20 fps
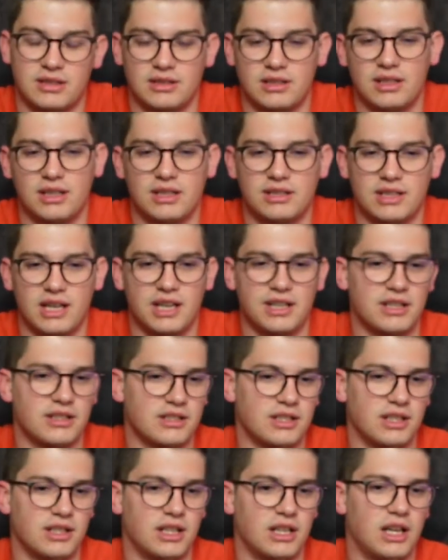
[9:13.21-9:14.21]
and the design
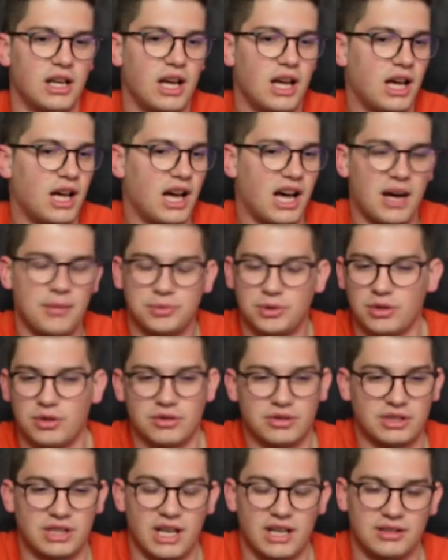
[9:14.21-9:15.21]
is up to
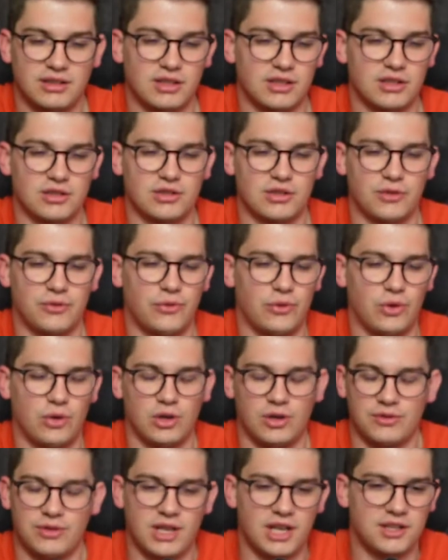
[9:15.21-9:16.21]
the standards of
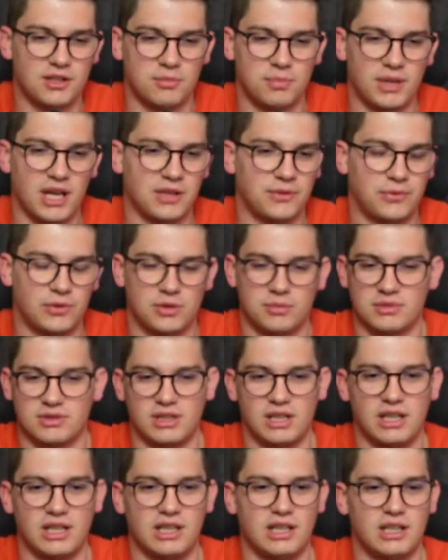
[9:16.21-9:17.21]
all of the other platforms
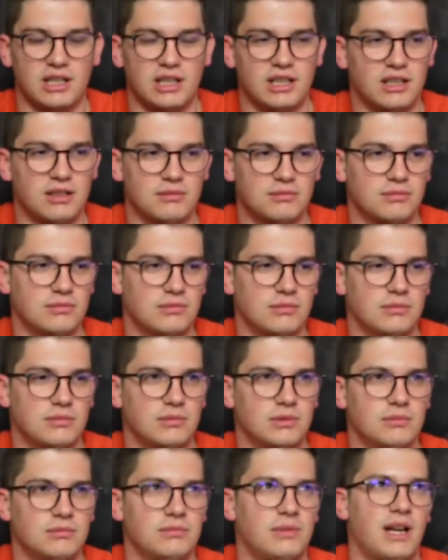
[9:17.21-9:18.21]
like
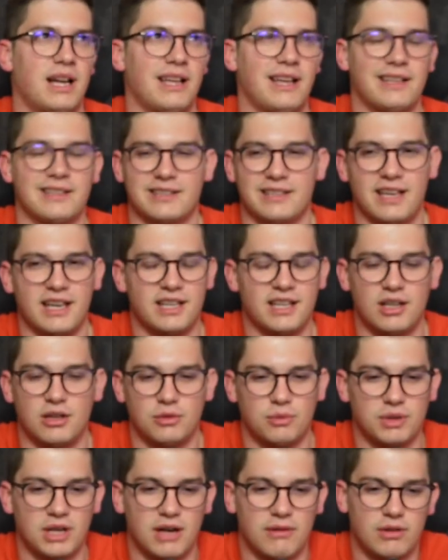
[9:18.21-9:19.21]
Asana
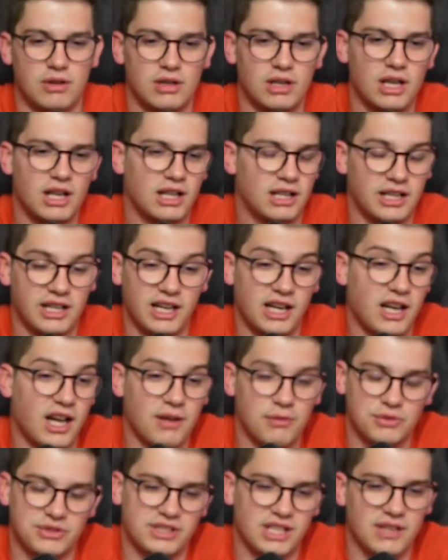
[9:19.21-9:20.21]
and whatever. Like
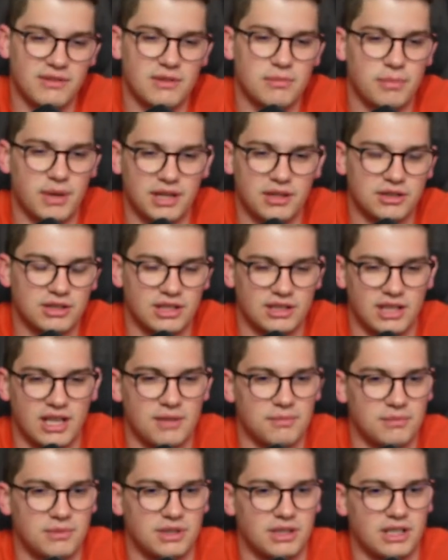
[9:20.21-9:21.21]
I would say even better than
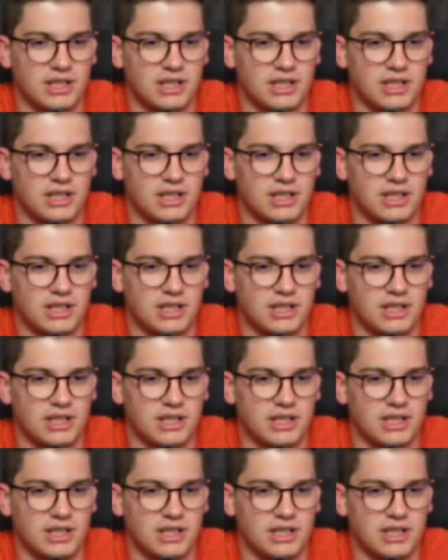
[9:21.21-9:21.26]
them